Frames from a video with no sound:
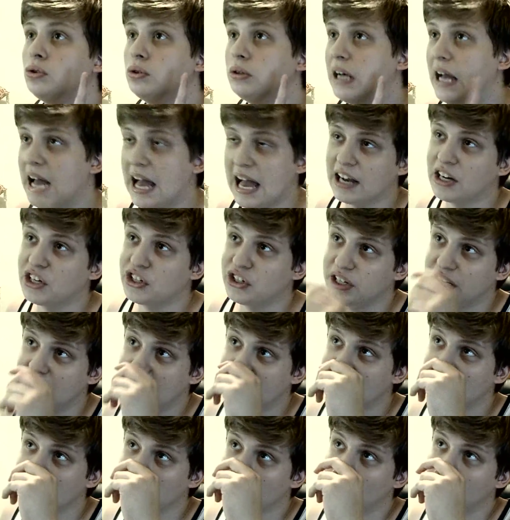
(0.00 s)
actually I
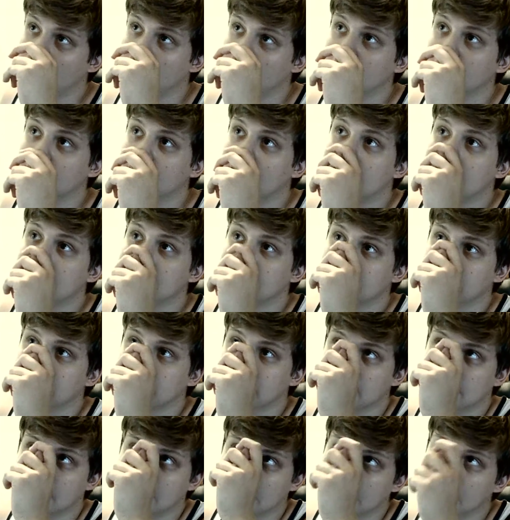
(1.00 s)
just
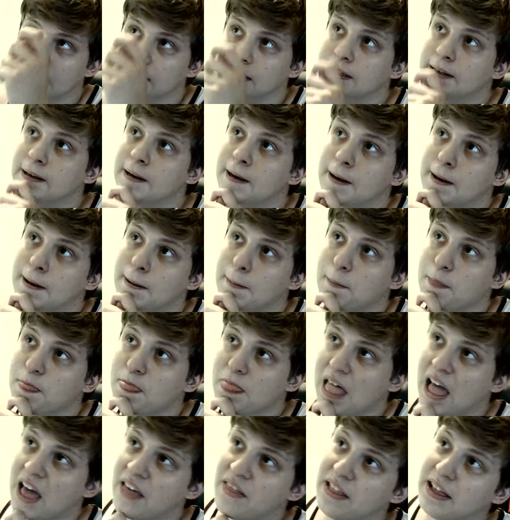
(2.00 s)
realized,
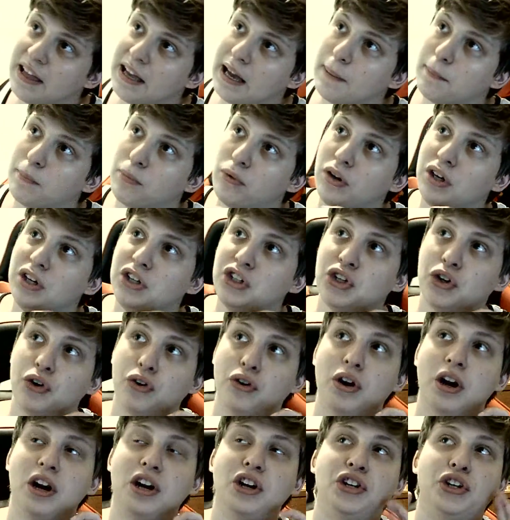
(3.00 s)
I'm pretty
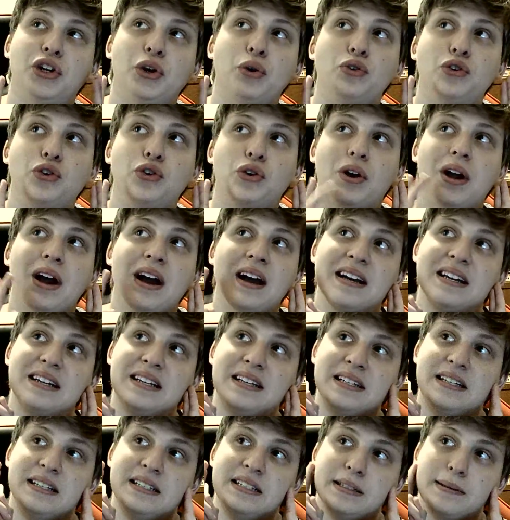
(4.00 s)
sure I showed you
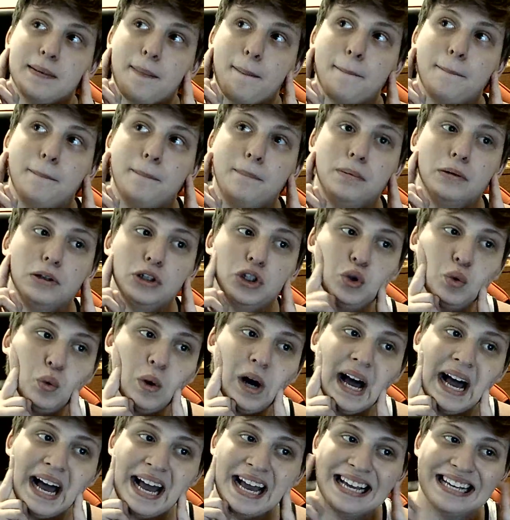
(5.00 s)
guys Blue
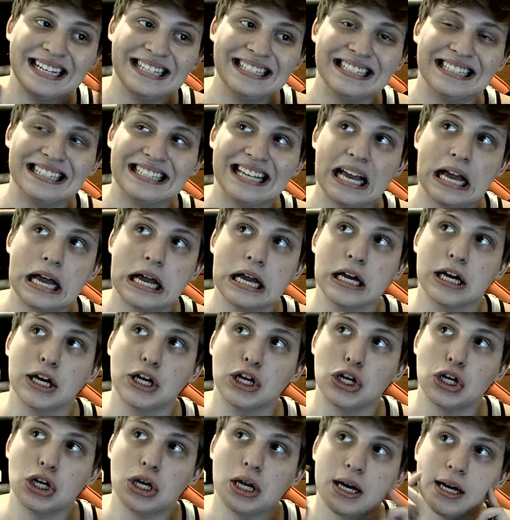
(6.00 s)
Eyes
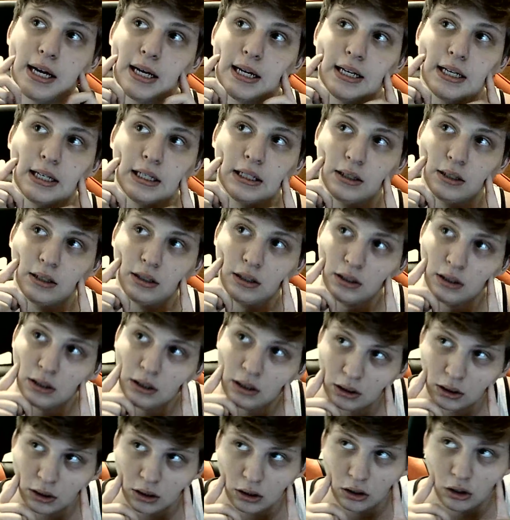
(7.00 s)
and
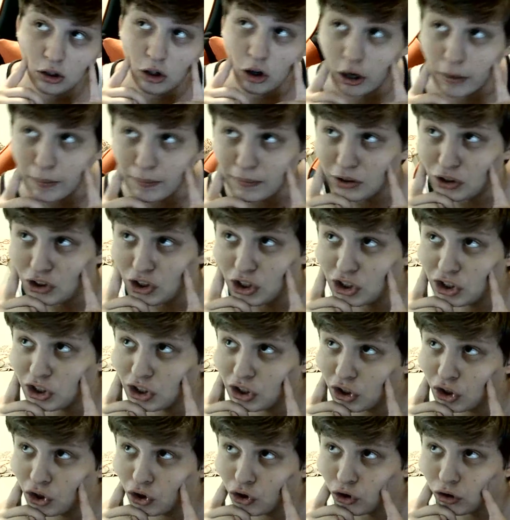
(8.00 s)
Dark
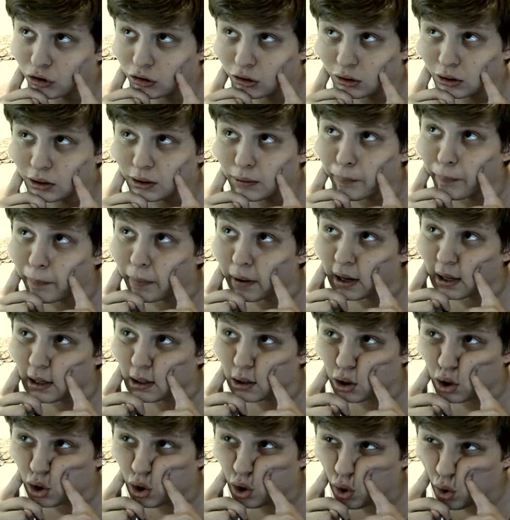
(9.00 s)
Magician Girl, but I
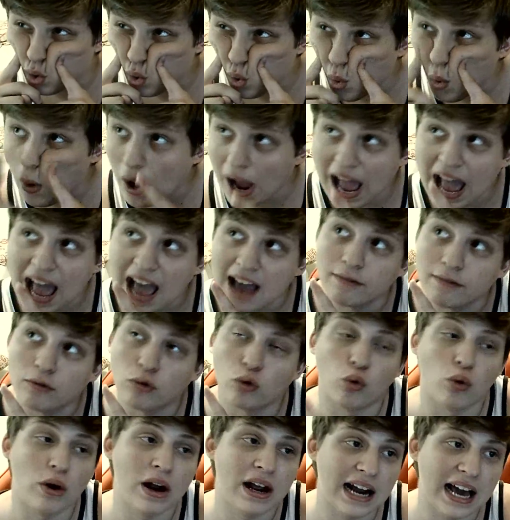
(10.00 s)
do have
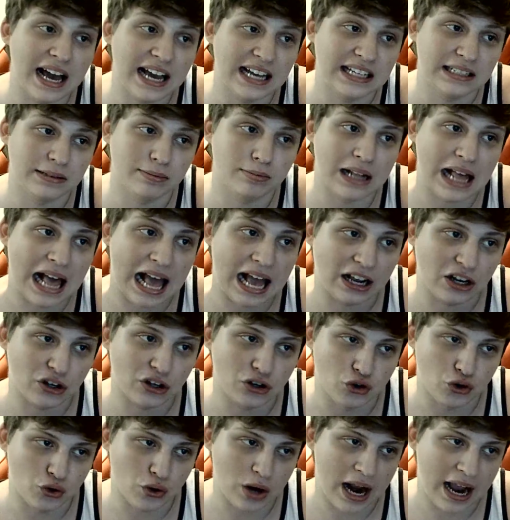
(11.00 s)
Red Eyes Black
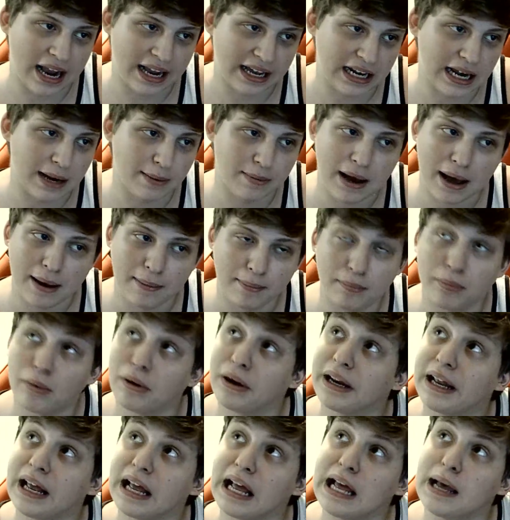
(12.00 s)
Dragon. I'm not
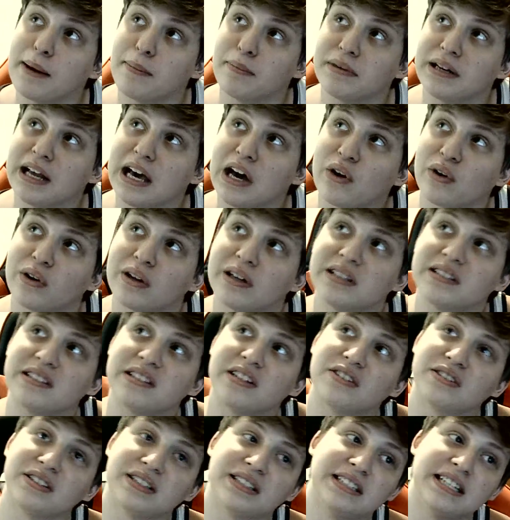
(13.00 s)
bringing him down because
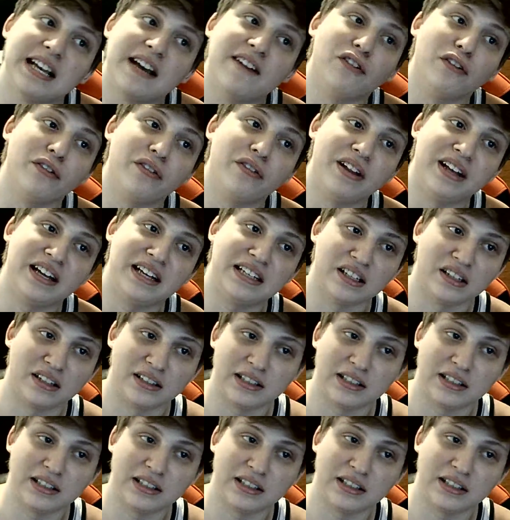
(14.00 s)
there's several things on